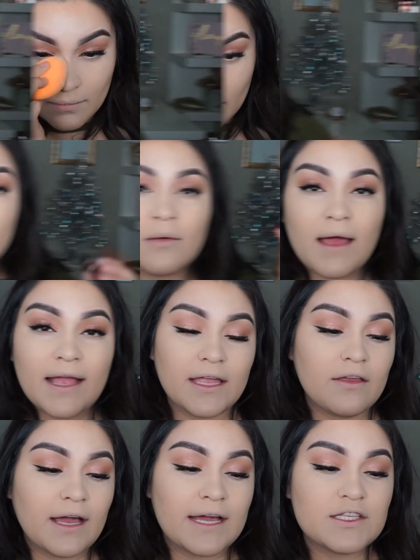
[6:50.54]
I'm gonna go back in,
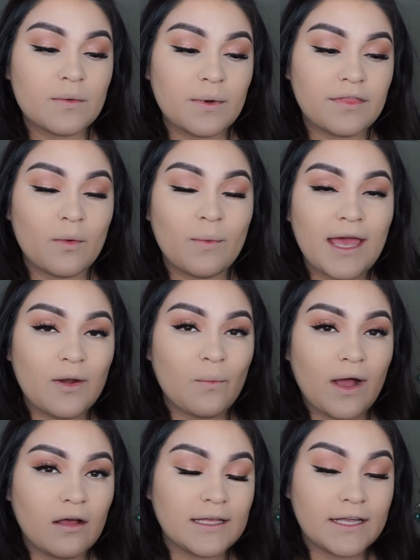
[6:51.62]
you guys, with the Wet n
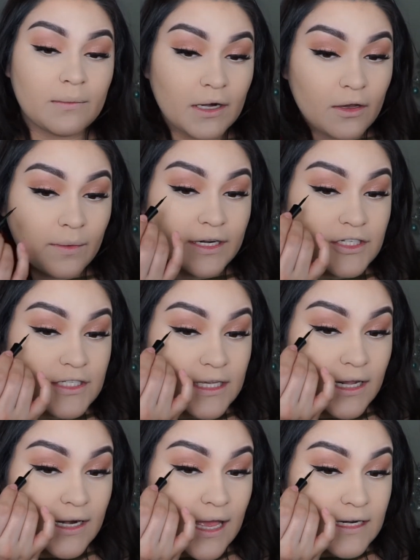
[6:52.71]
Wild liner. I'm gonna go ahead and just
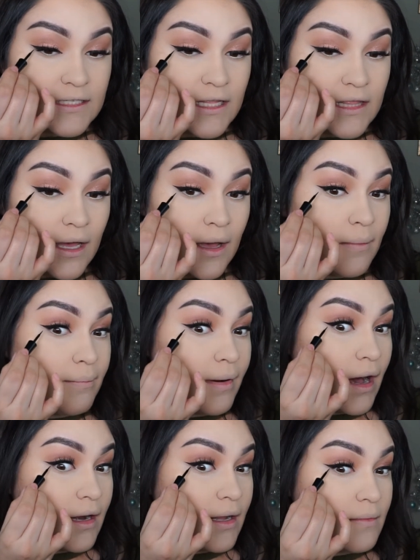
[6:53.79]
connect the
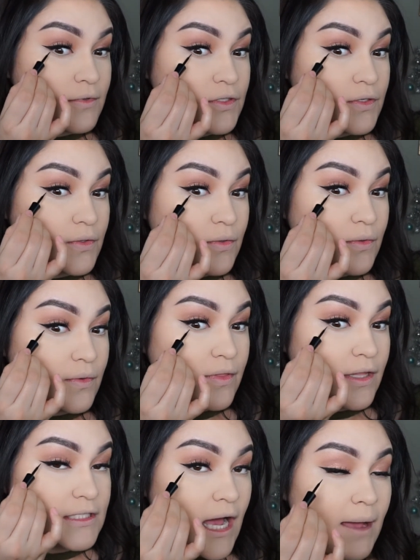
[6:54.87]
bottom to
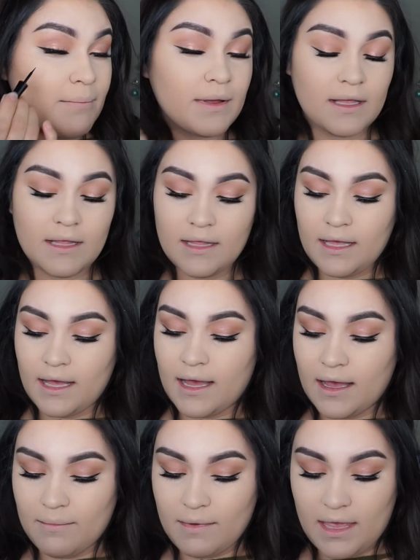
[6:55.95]
the top
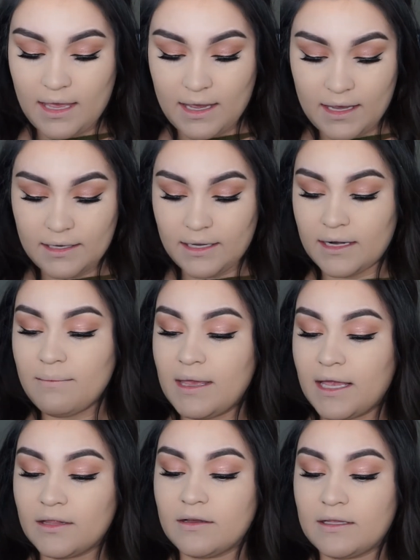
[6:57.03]
and kind of
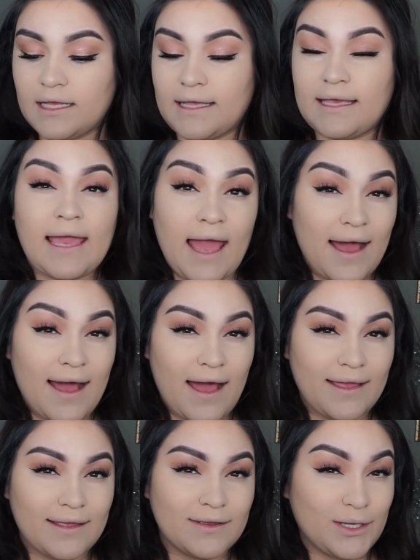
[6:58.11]
make it look like a cat
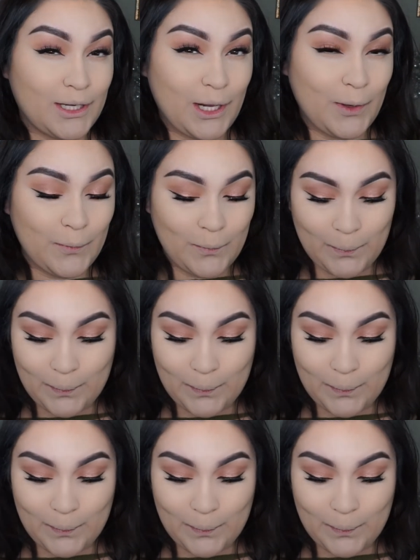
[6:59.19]
eye, you know?